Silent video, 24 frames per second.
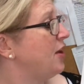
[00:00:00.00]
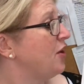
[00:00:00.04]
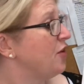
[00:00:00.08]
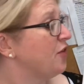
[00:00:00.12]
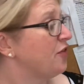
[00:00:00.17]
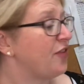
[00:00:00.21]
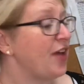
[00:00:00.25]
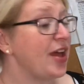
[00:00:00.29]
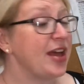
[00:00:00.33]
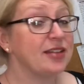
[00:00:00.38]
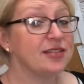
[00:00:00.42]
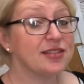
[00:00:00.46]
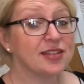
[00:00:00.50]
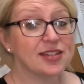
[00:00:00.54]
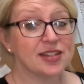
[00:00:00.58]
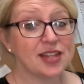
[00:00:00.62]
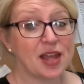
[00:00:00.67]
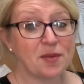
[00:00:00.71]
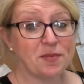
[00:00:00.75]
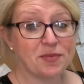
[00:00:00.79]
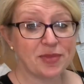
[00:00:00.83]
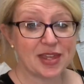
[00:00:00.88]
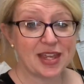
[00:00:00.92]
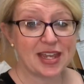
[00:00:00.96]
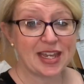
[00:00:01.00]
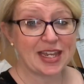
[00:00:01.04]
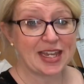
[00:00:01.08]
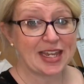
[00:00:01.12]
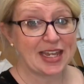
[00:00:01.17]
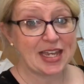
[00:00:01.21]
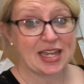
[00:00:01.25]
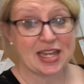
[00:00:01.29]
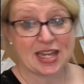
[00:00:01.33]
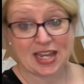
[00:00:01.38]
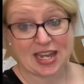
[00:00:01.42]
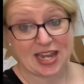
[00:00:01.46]
found something
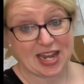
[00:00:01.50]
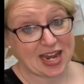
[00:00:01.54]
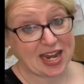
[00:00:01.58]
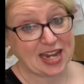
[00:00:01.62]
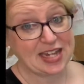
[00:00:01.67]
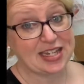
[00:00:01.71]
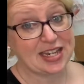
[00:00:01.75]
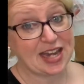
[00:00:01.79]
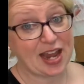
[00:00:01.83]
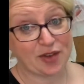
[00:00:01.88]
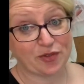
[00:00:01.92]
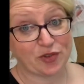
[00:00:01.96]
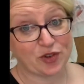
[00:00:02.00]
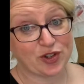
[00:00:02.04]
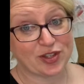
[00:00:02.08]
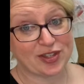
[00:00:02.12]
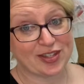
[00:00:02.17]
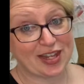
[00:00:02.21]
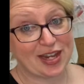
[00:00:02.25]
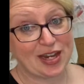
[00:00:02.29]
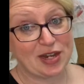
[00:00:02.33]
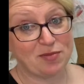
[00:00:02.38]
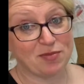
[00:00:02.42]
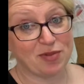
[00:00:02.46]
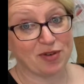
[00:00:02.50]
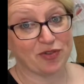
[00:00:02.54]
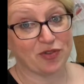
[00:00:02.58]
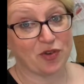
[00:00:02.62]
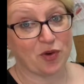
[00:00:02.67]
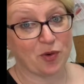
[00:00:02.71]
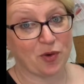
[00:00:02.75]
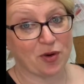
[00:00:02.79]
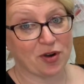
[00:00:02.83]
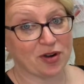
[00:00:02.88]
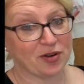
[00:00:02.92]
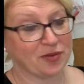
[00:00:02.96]
he'd never seen
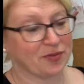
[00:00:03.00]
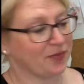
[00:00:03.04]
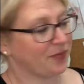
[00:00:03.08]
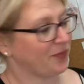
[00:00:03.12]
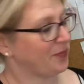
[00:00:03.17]
before.